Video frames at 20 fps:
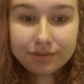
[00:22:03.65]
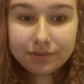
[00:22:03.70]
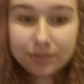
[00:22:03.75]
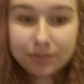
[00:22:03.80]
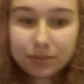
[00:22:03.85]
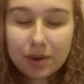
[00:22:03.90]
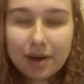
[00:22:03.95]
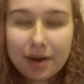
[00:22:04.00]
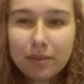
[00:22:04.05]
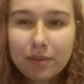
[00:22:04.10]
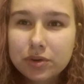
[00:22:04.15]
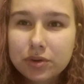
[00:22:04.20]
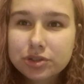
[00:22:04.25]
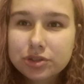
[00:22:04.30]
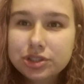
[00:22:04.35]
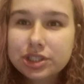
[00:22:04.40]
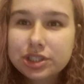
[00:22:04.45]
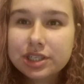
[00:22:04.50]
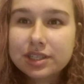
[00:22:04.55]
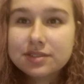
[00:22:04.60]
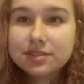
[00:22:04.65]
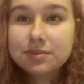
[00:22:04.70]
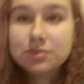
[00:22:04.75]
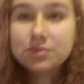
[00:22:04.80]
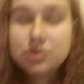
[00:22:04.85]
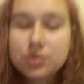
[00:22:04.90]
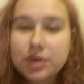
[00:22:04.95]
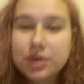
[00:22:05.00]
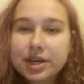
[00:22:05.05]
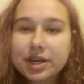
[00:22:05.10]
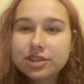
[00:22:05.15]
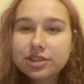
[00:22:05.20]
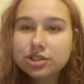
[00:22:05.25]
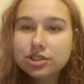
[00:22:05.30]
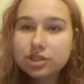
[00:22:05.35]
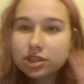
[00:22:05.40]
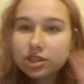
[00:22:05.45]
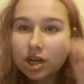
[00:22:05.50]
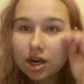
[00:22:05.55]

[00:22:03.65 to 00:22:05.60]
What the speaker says: while watching some Twitch.